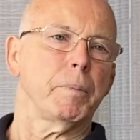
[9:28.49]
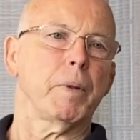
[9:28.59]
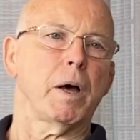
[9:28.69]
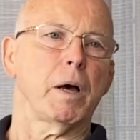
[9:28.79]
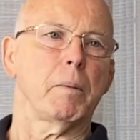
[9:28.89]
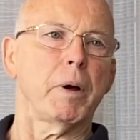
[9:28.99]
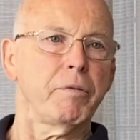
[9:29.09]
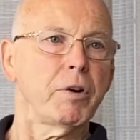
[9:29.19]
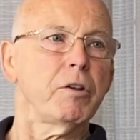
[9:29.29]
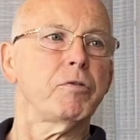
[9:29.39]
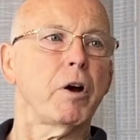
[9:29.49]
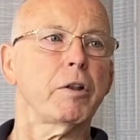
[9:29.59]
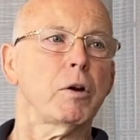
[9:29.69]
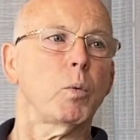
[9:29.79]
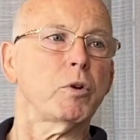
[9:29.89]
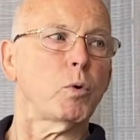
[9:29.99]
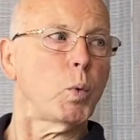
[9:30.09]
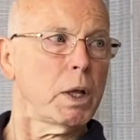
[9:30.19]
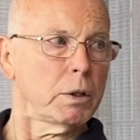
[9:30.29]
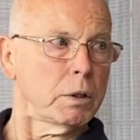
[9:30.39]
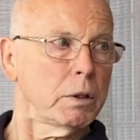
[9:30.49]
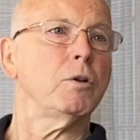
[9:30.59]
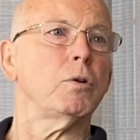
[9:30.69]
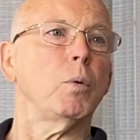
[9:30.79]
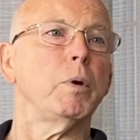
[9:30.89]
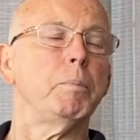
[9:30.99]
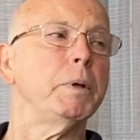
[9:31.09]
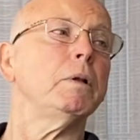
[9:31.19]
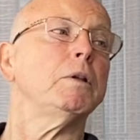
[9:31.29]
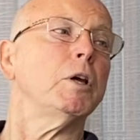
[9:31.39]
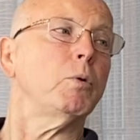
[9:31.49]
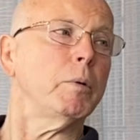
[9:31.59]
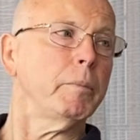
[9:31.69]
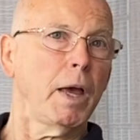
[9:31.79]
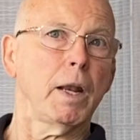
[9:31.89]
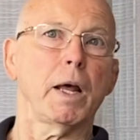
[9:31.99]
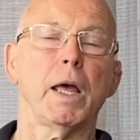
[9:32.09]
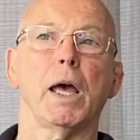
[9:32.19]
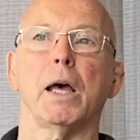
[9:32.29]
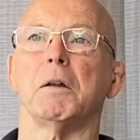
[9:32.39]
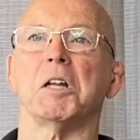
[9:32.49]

My friend's father was a welder. So we built the equipment. And I